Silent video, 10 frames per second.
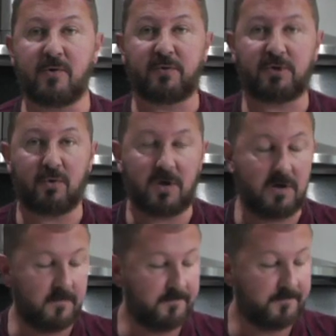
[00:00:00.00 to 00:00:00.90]
of
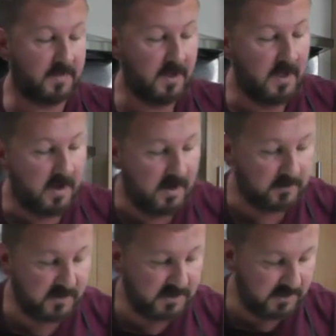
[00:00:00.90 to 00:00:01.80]
sugar and
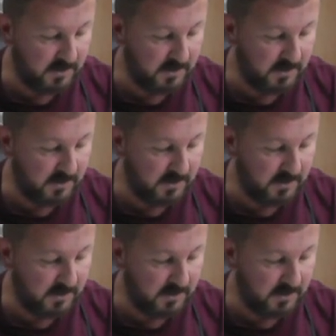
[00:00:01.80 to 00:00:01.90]
we're going to